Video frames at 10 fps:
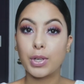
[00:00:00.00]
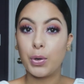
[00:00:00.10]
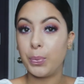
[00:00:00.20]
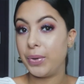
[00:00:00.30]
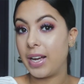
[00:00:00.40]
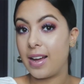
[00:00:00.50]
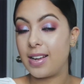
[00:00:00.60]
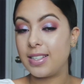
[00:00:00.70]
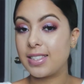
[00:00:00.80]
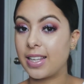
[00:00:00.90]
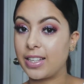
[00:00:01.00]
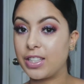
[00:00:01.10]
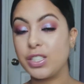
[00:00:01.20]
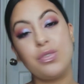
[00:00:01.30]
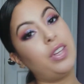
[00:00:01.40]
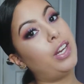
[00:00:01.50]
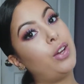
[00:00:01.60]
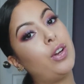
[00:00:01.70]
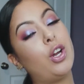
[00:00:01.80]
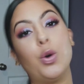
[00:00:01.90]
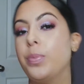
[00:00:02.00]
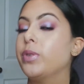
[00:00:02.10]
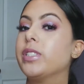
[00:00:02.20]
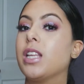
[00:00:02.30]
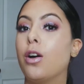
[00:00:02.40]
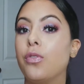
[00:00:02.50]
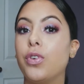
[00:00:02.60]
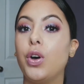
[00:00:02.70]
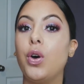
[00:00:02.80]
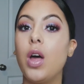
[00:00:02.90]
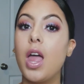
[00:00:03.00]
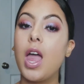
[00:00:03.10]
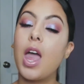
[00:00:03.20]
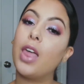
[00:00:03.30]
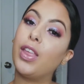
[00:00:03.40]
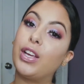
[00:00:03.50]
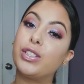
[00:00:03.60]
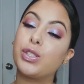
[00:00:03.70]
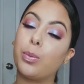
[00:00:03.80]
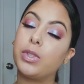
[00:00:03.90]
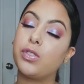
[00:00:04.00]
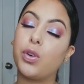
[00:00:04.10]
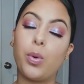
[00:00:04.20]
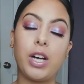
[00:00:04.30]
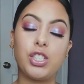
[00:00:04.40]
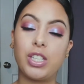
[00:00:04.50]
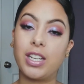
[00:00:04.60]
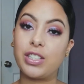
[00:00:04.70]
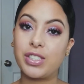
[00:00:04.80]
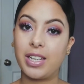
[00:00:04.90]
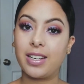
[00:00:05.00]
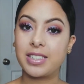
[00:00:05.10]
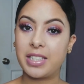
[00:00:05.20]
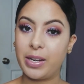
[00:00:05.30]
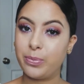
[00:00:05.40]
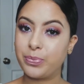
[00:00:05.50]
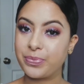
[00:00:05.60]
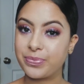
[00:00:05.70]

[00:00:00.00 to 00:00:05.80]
Hope you guys liked this video and I hope it was helpful. Thank you so much for watching and I'll see you next time.